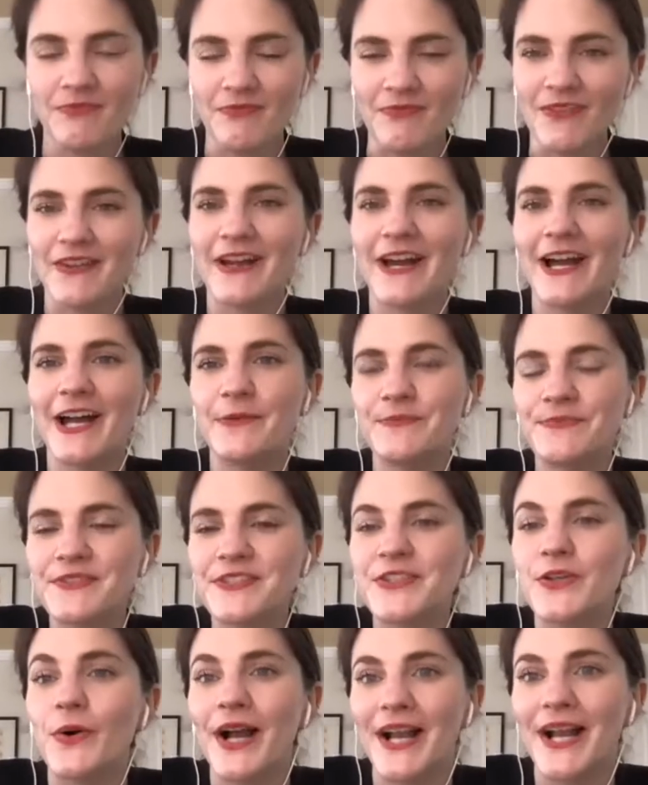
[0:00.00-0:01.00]
Um,
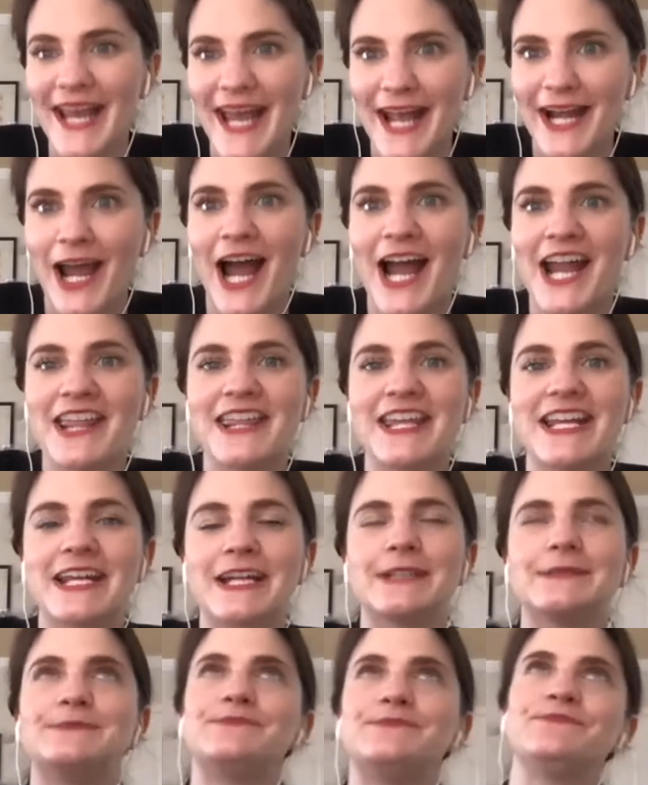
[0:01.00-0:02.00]
so, again, I
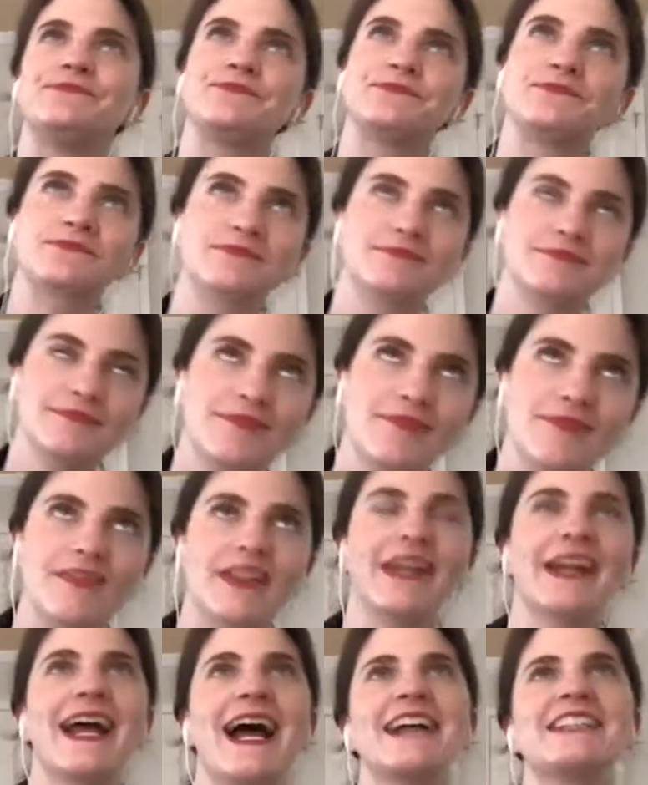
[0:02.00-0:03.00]
think
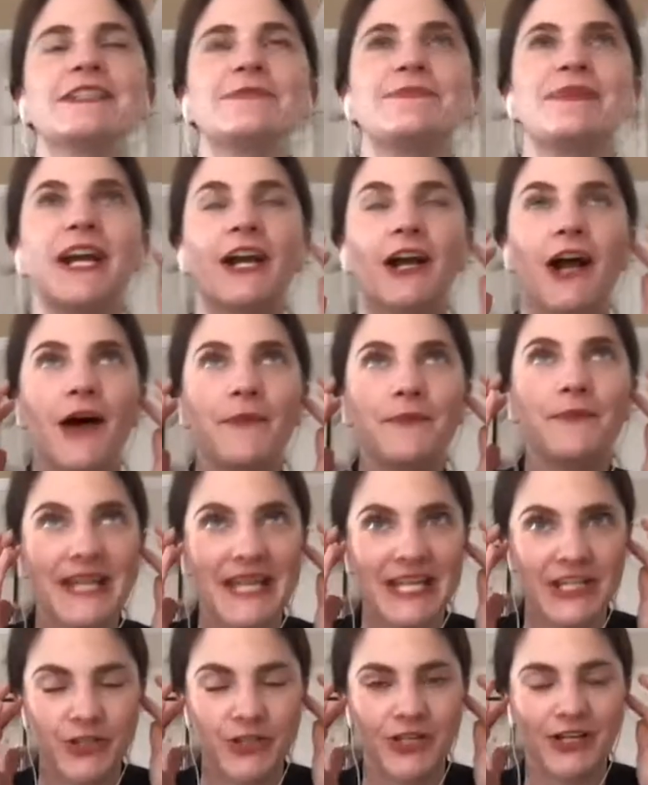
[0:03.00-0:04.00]
it has to be a
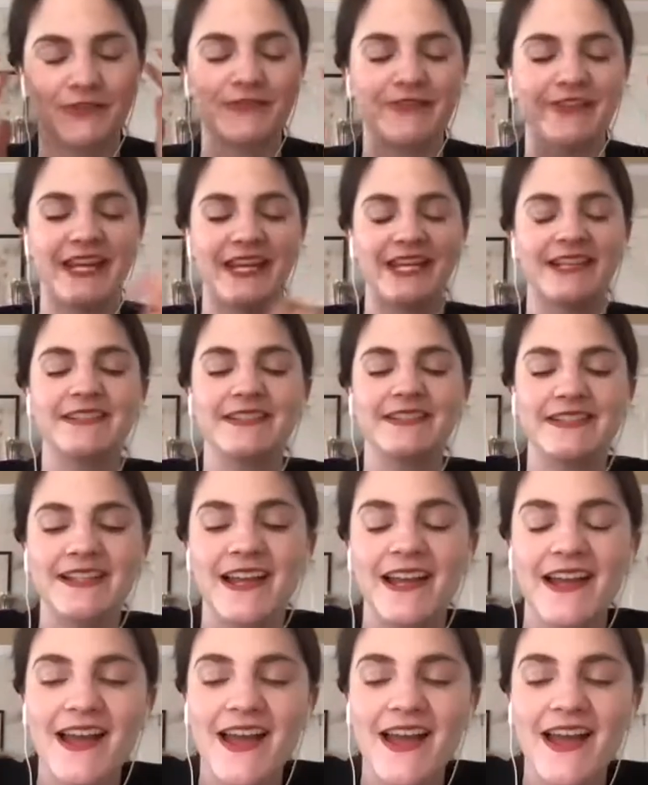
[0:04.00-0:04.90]
combination of things.